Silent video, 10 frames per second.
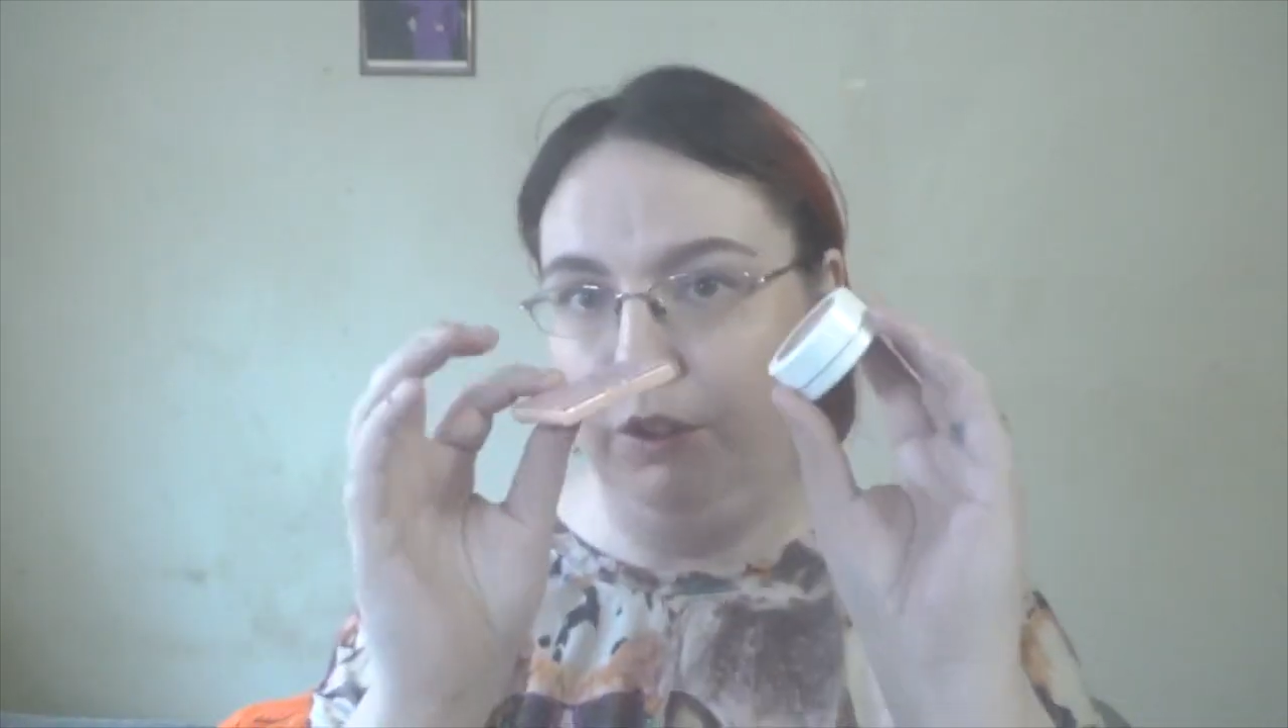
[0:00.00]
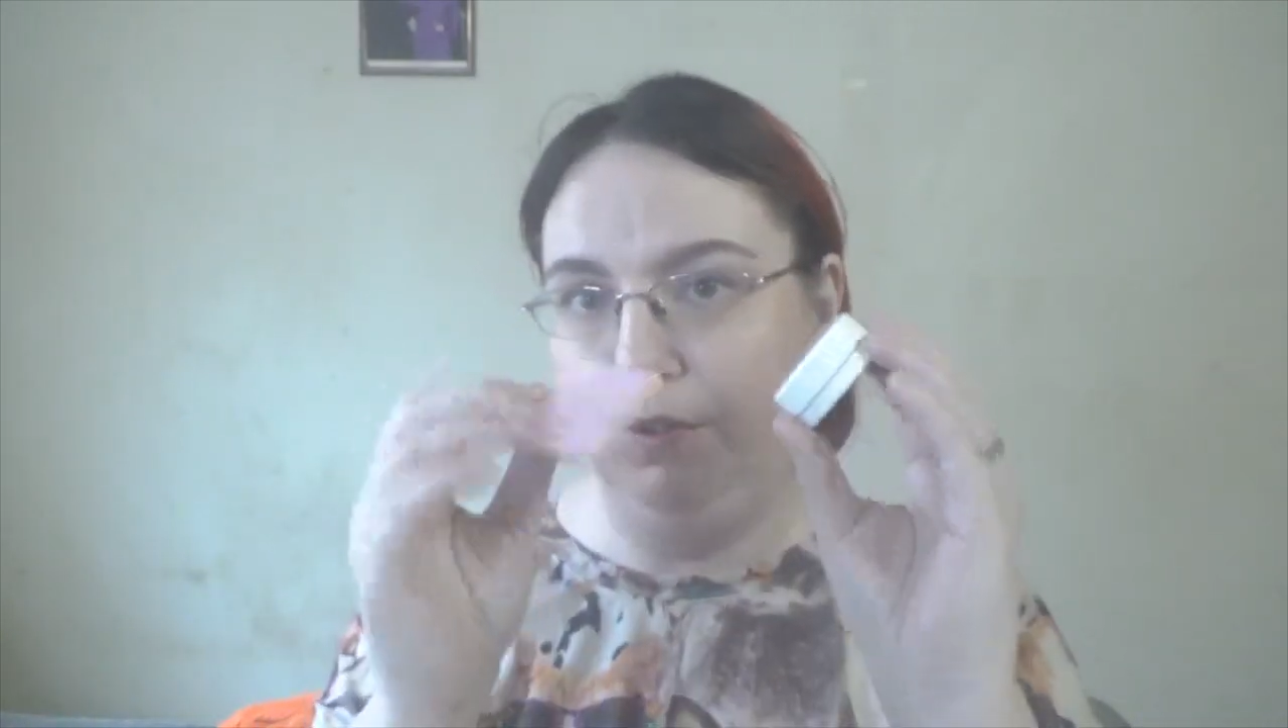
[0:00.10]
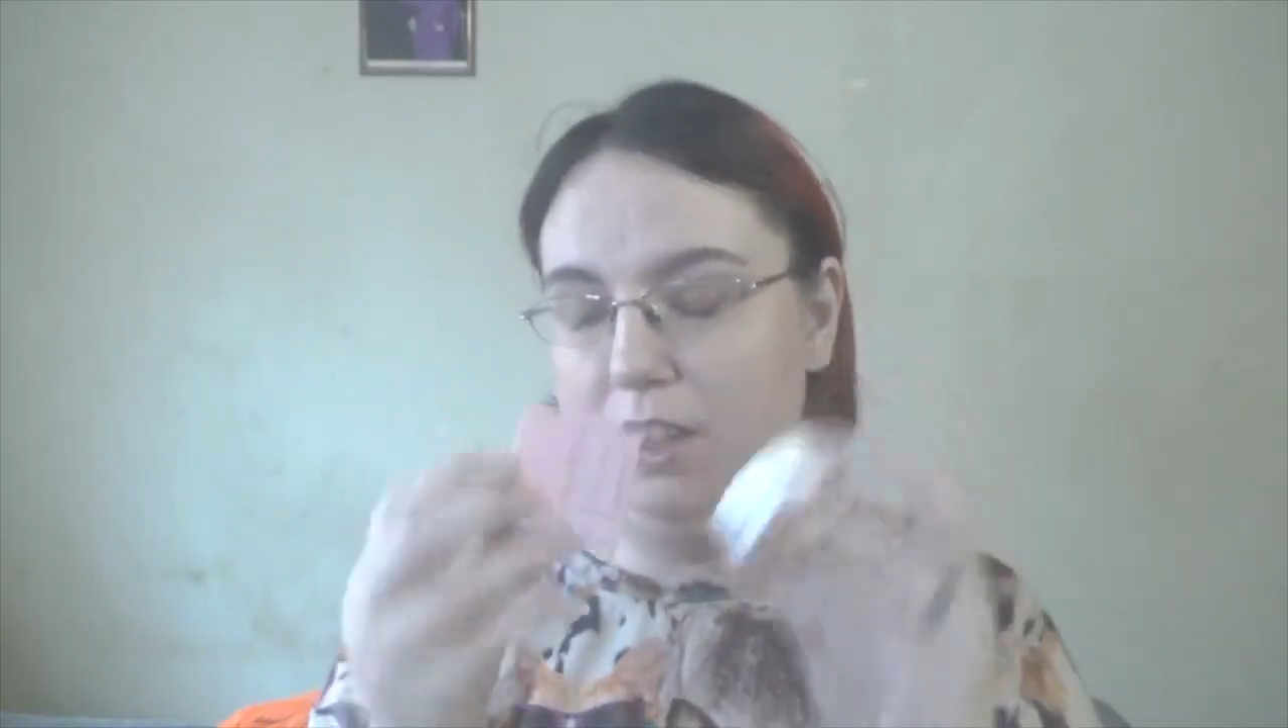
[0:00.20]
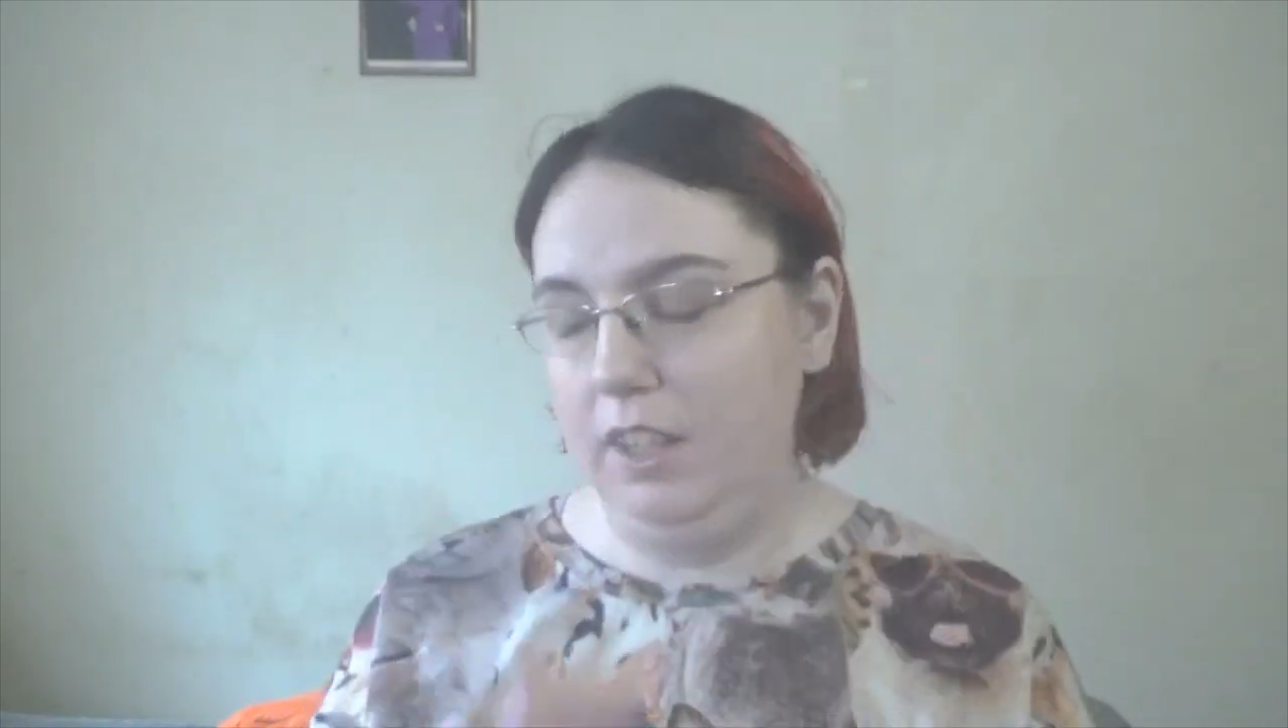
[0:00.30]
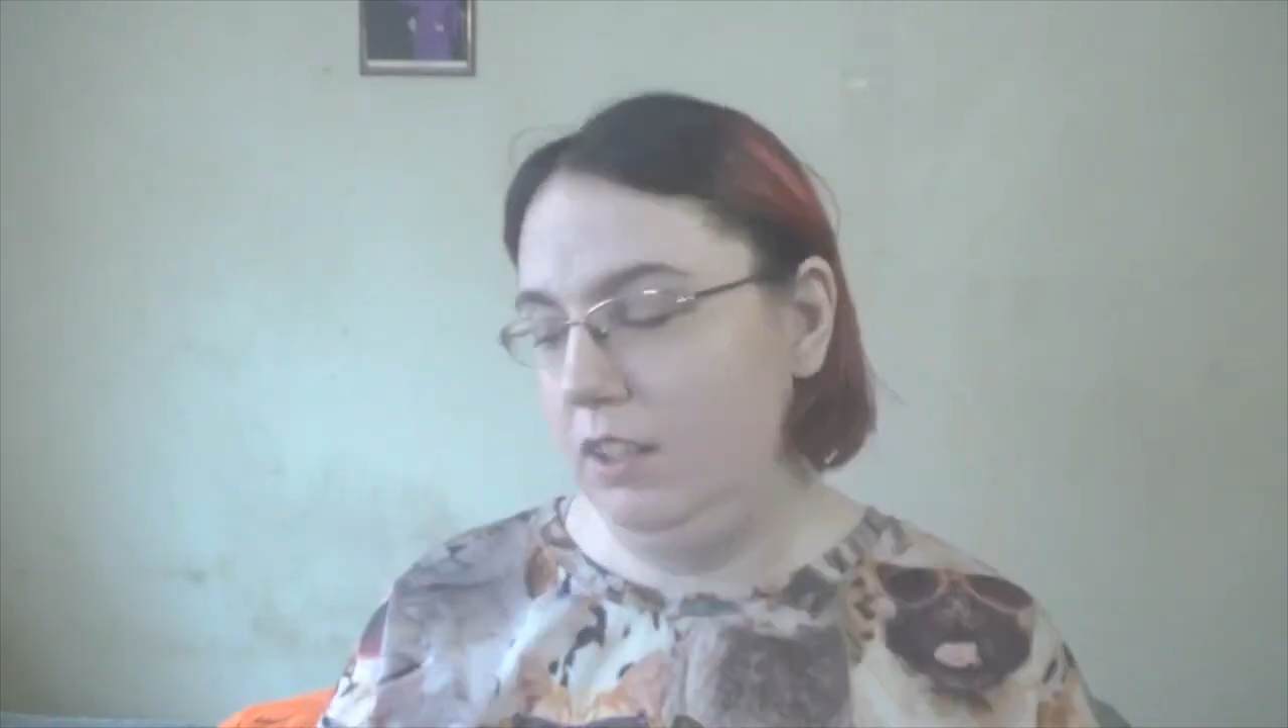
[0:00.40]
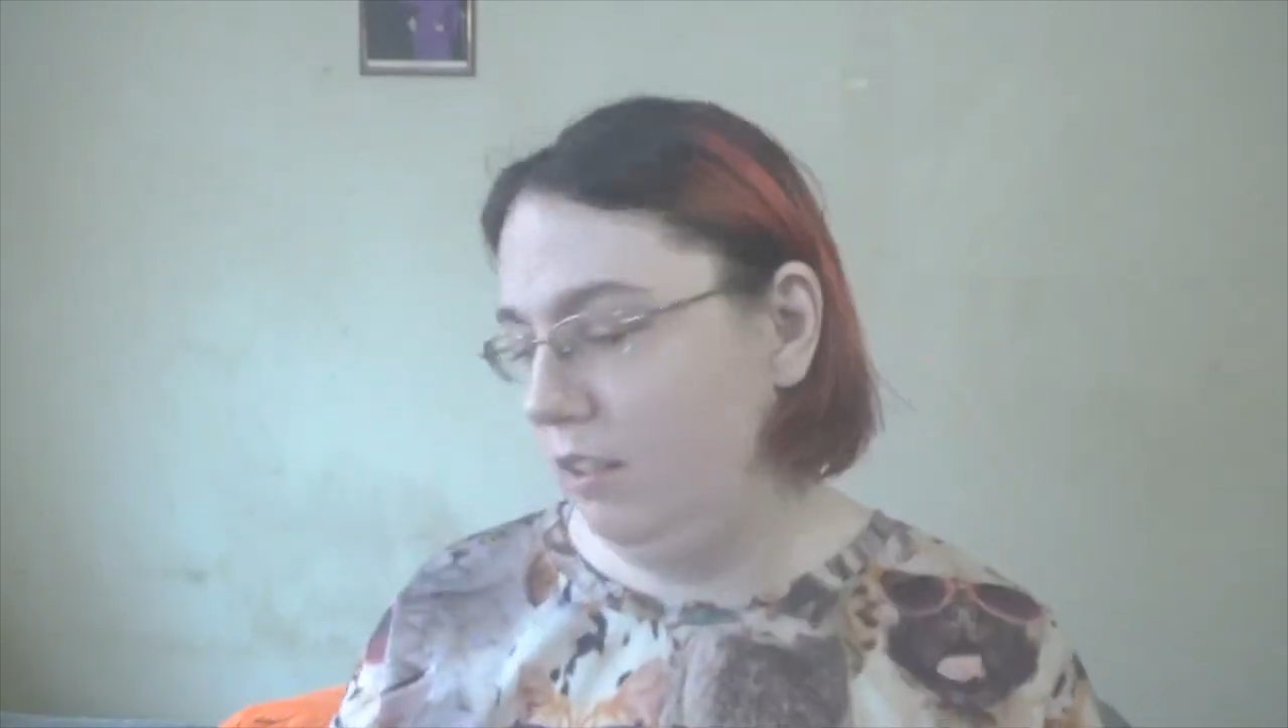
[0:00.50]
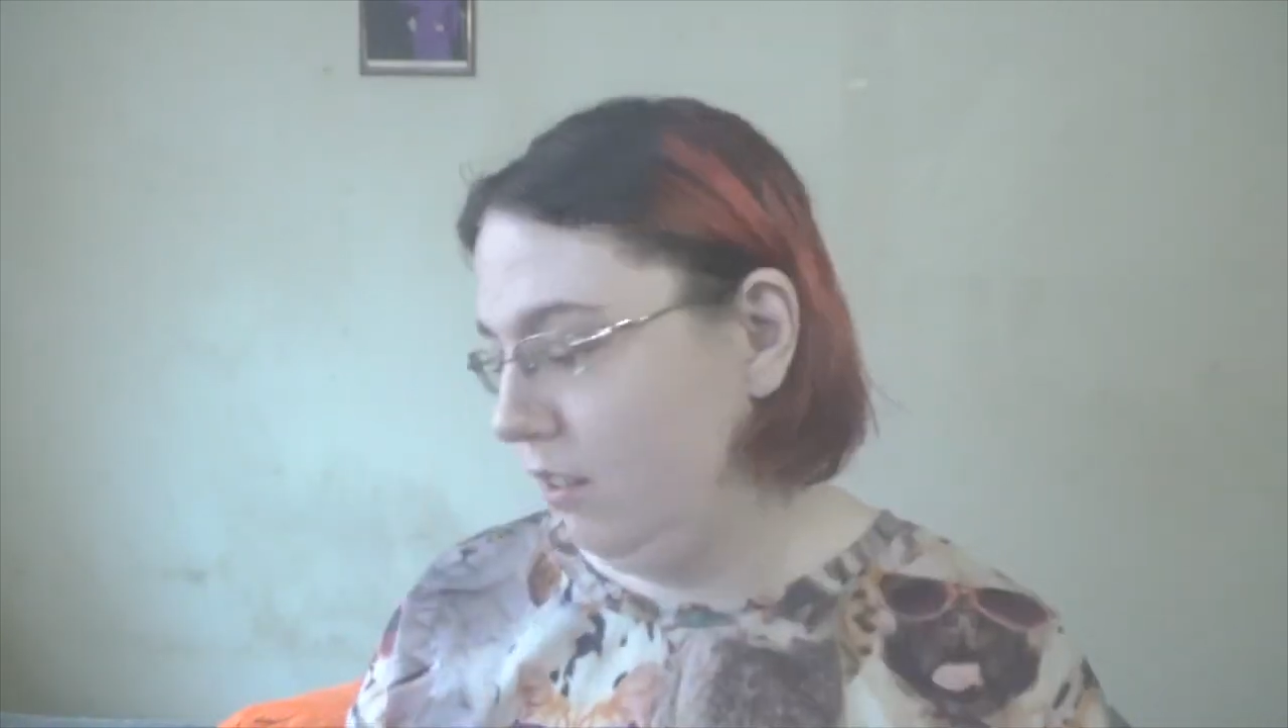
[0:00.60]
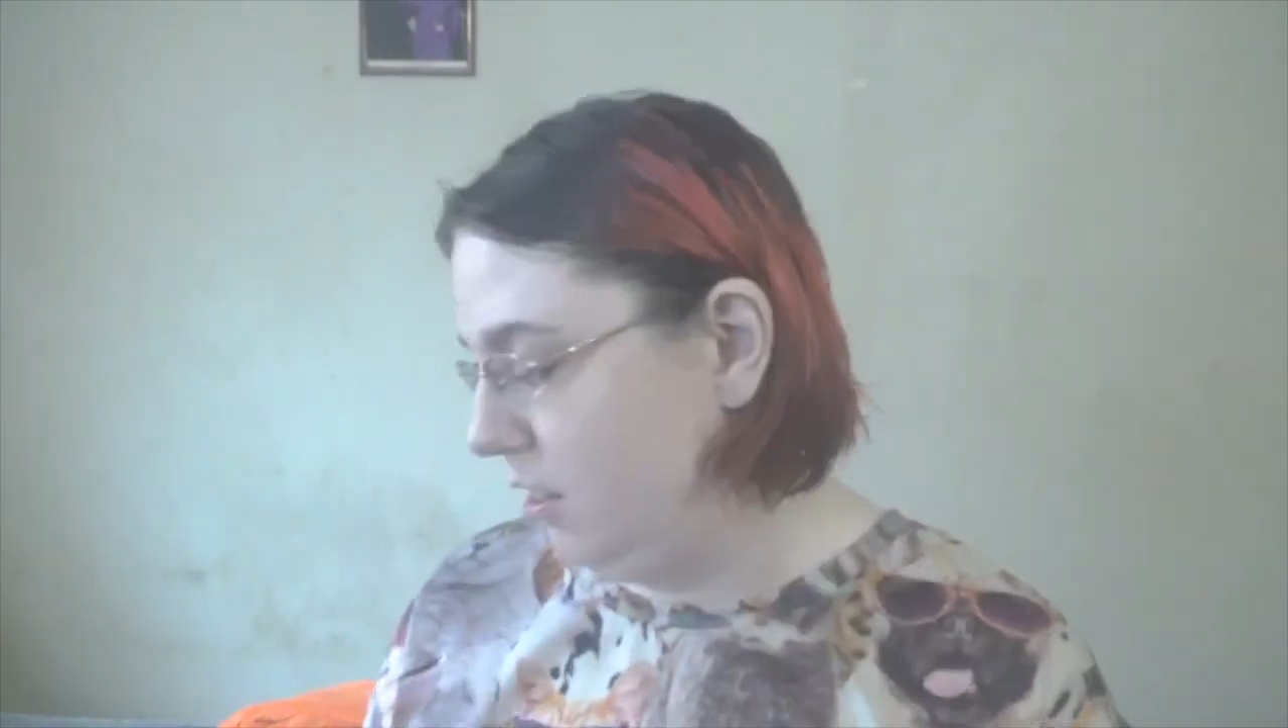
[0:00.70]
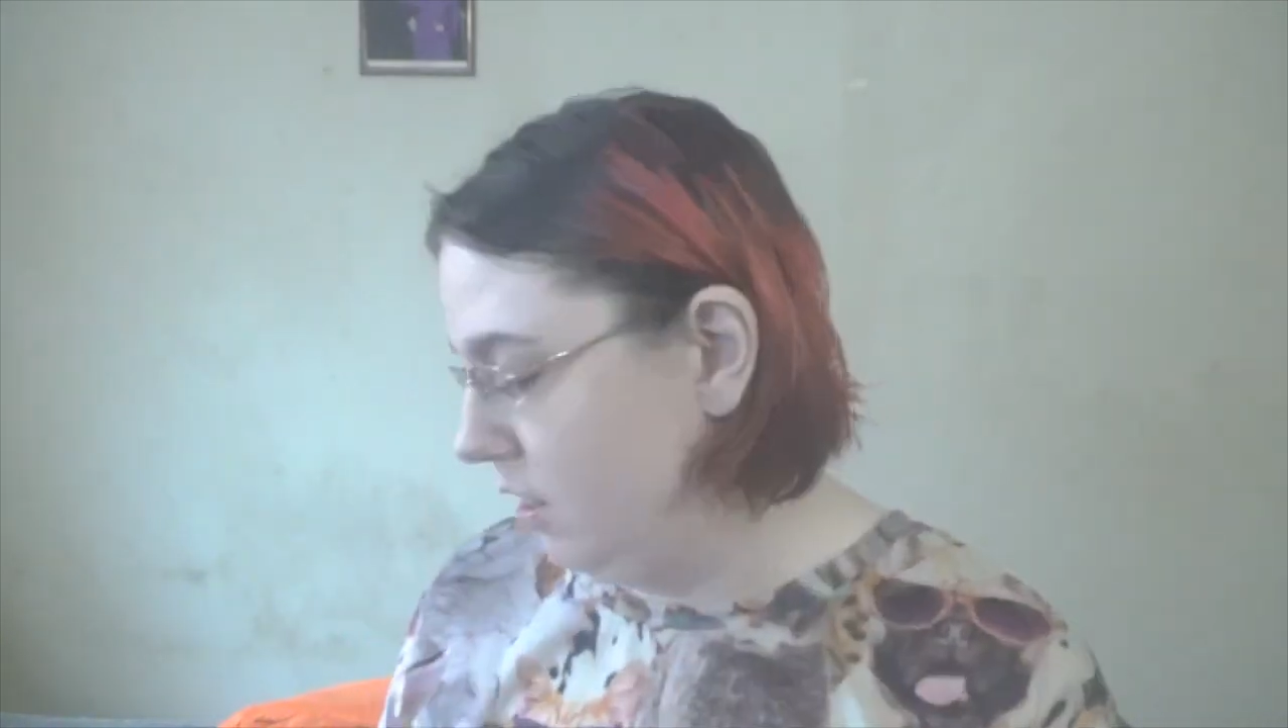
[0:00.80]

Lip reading: over this.